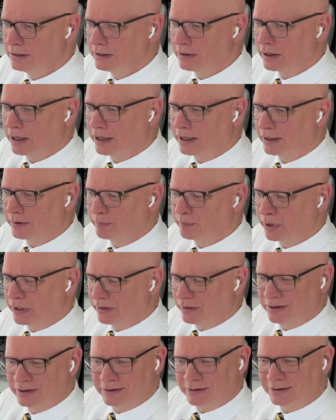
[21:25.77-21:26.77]
But
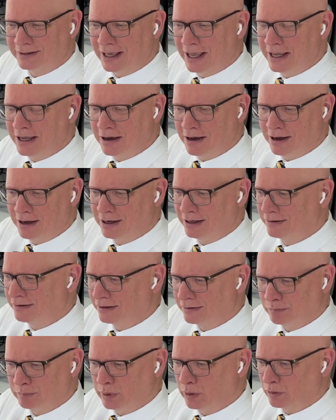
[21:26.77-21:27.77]
the AI
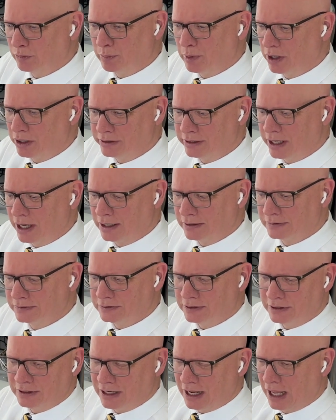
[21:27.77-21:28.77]
that built the podcast
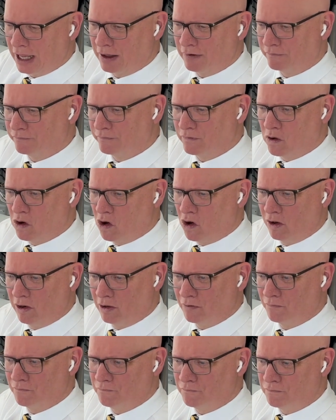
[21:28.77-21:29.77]
didn't have all
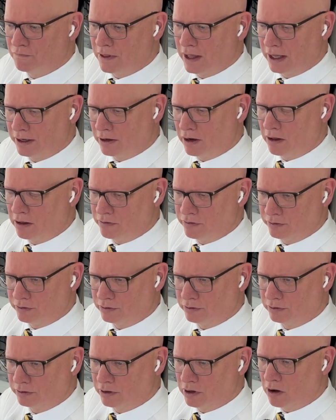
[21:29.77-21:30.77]
of that
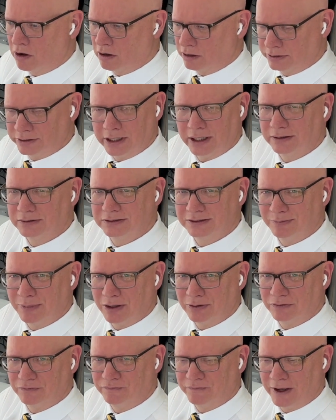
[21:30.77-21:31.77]
other context
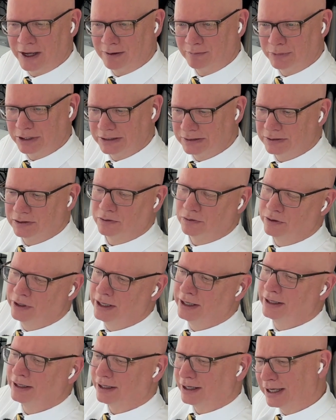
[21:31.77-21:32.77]
about the family. So
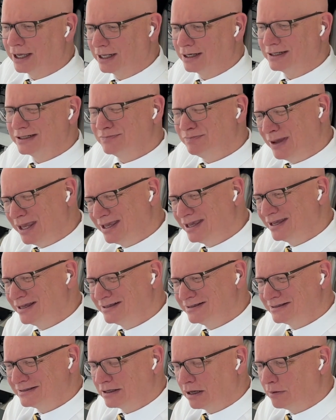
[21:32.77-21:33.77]
again, it's
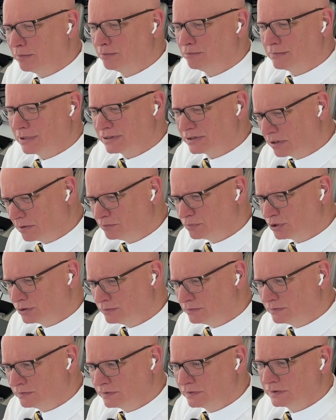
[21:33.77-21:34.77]
making some
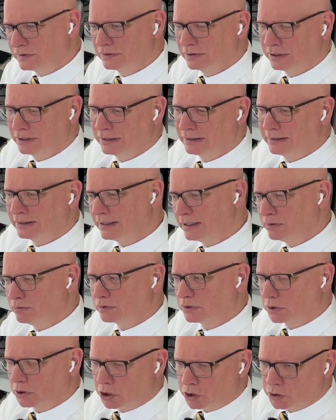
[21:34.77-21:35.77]
assumptions. He was
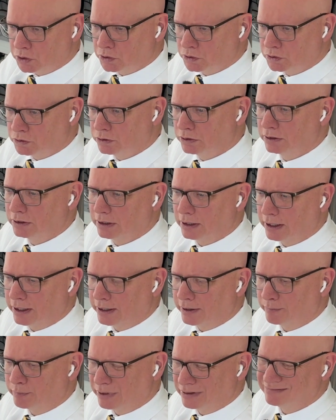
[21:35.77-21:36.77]
alone,
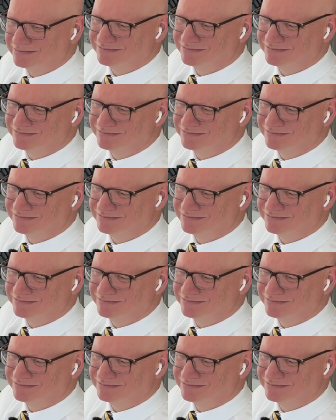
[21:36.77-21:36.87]
but